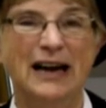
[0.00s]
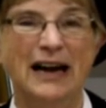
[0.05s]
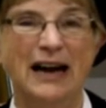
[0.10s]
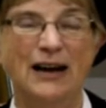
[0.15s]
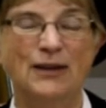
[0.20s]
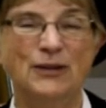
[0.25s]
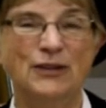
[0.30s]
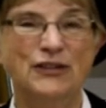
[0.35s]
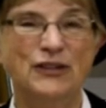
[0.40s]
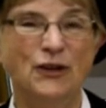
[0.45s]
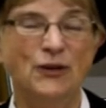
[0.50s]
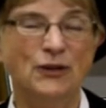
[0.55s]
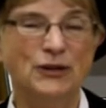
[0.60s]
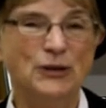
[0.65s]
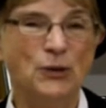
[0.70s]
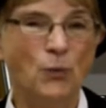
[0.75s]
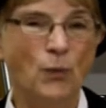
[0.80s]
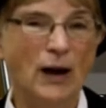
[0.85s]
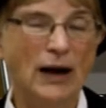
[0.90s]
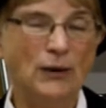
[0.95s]
I was the
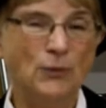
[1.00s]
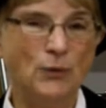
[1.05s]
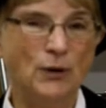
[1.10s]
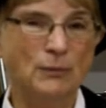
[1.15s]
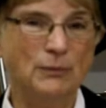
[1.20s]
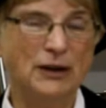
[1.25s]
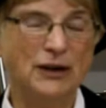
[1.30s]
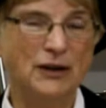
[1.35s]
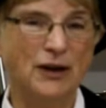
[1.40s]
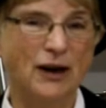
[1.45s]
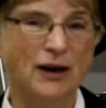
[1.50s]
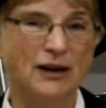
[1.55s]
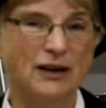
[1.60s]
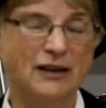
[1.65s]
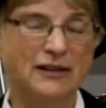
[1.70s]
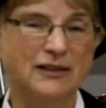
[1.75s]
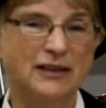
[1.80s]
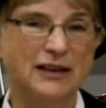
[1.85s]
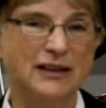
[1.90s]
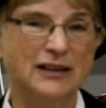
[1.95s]
only white woman
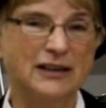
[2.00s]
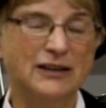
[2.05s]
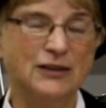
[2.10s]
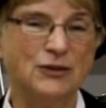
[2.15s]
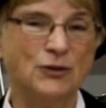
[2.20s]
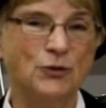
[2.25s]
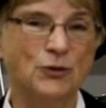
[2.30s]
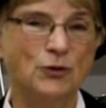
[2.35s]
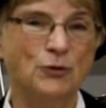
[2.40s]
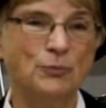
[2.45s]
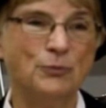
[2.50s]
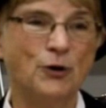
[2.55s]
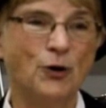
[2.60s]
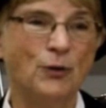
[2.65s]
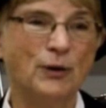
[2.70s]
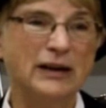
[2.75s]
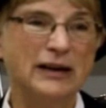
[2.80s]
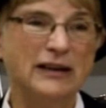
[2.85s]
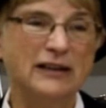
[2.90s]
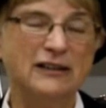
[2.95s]
on the group
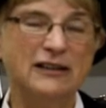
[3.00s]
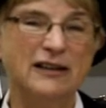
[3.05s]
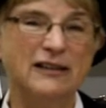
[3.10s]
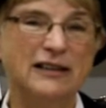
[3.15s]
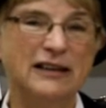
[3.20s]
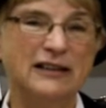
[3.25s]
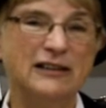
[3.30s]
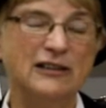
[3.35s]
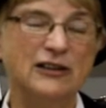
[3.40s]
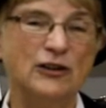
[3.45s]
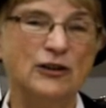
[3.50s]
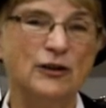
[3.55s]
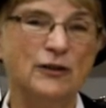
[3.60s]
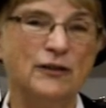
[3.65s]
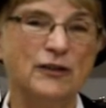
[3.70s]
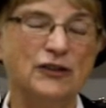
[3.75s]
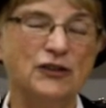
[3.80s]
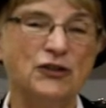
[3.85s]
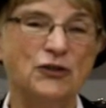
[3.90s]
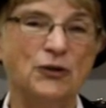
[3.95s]
going into the interior
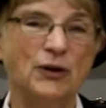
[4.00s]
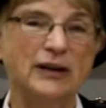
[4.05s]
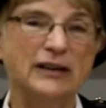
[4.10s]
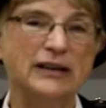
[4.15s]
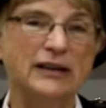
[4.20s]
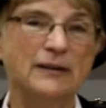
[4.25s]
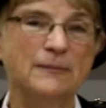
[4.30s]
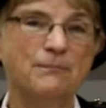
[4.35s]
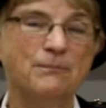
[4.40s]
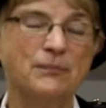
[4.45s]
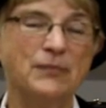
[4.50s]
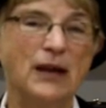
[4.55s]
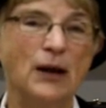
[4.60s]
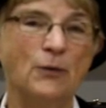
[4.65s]
of Australia.